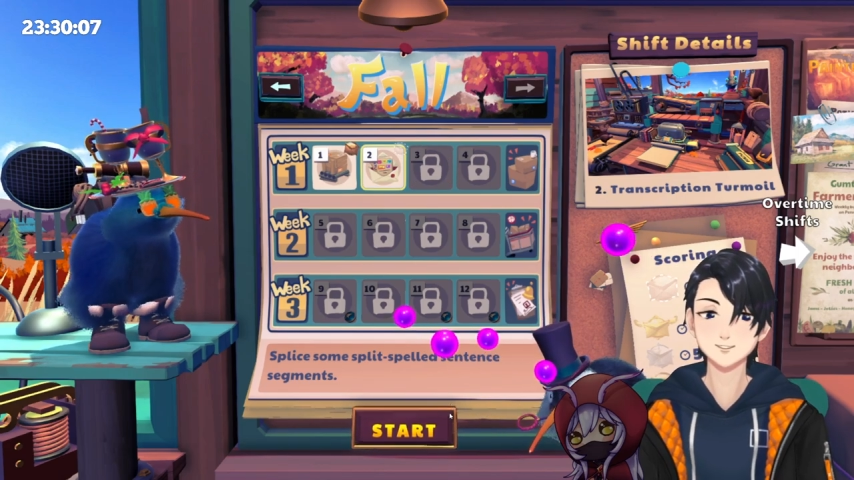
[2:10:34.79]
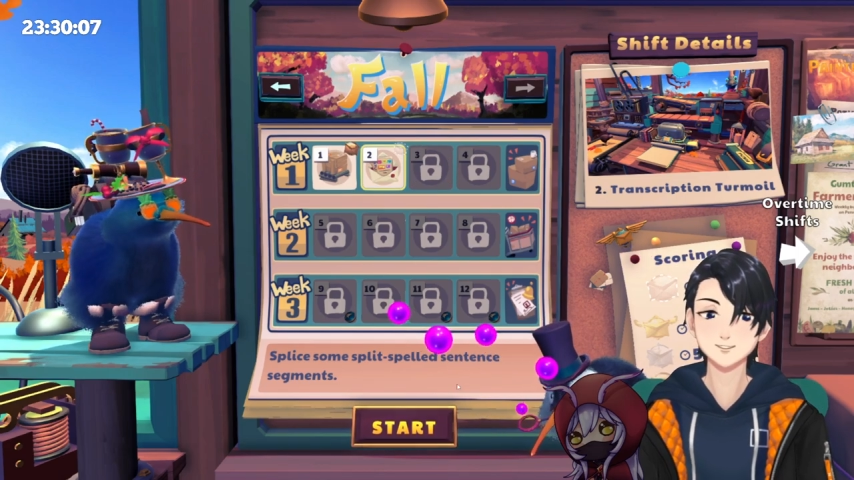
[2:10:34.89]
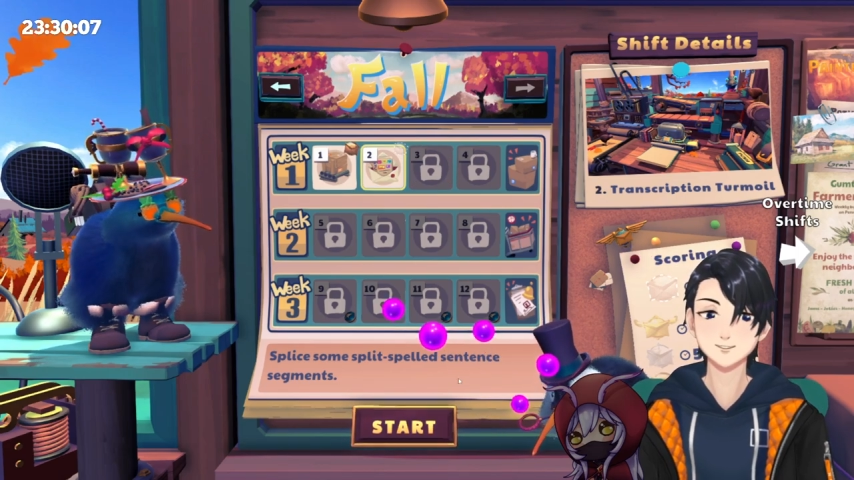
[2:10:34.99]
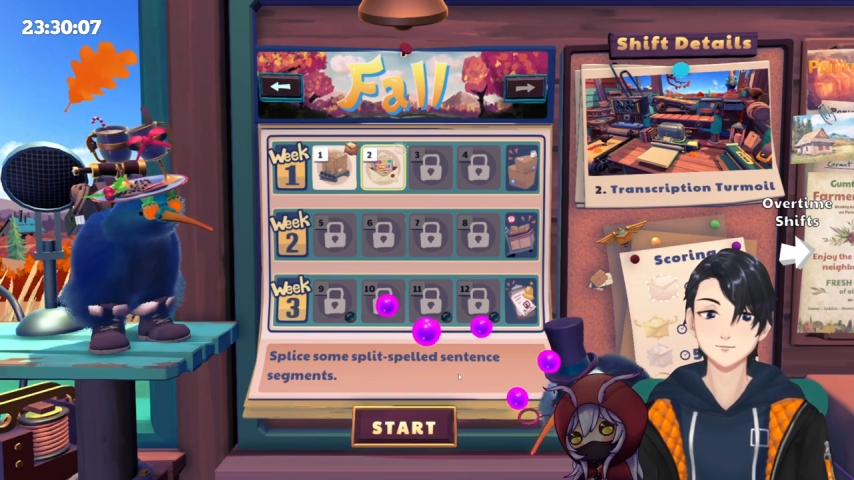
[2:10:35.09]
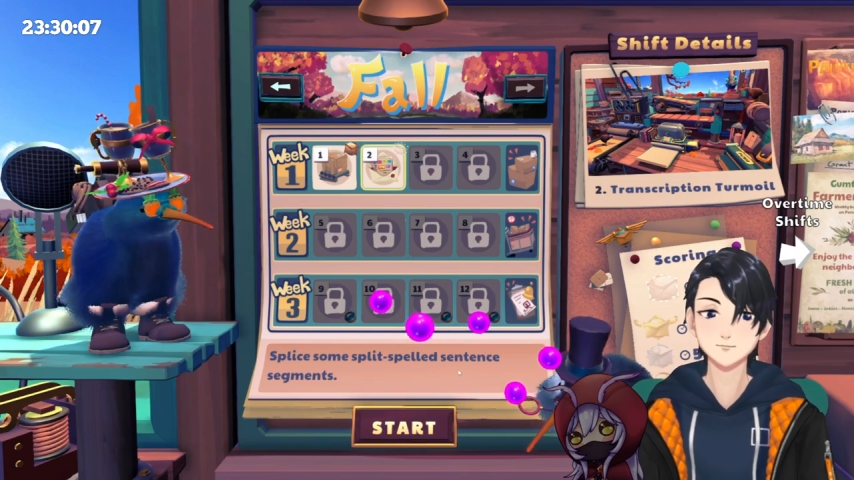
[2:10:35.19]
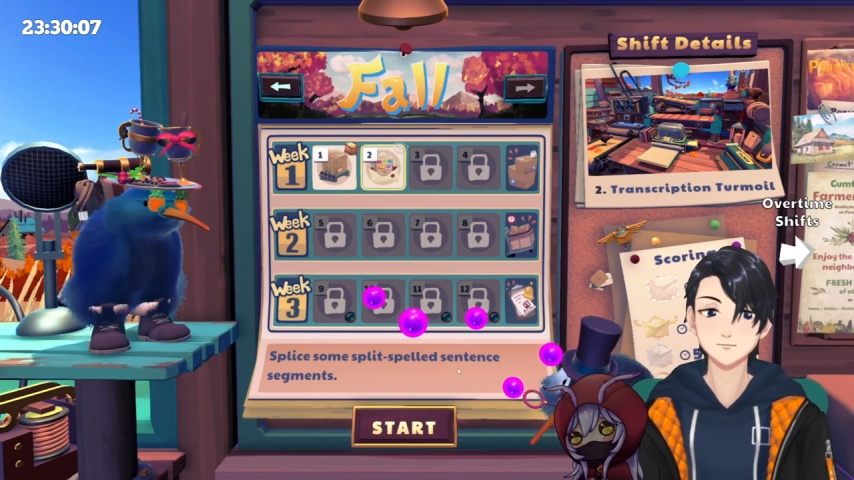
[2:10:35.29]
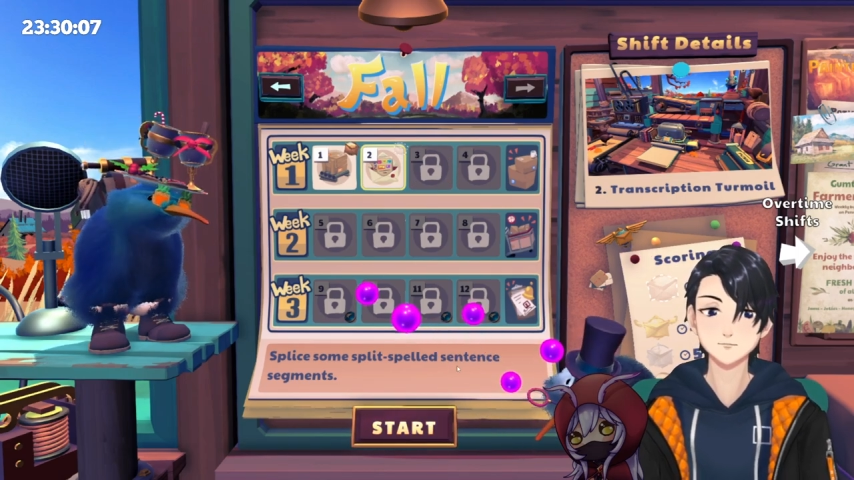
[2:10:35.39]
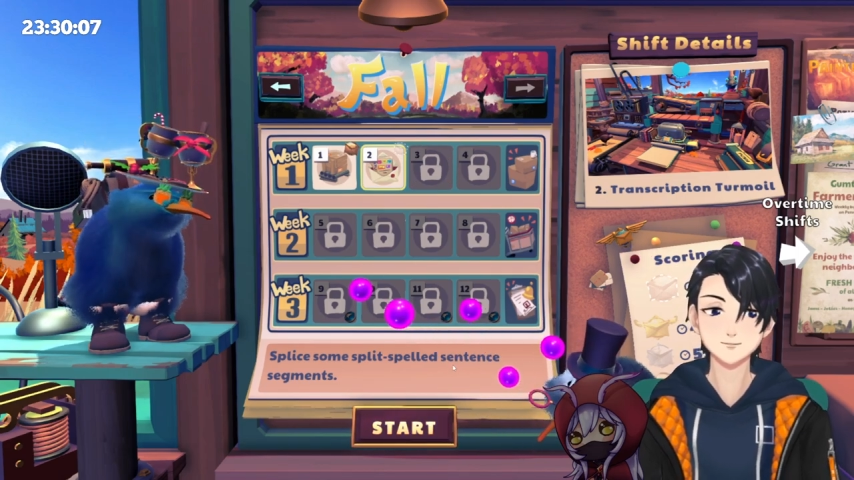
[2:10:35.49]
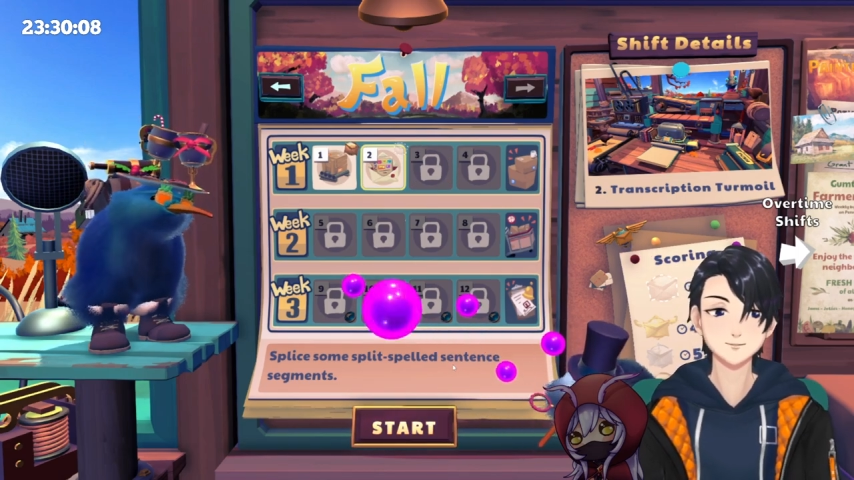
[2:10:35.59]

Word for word: The bubble one.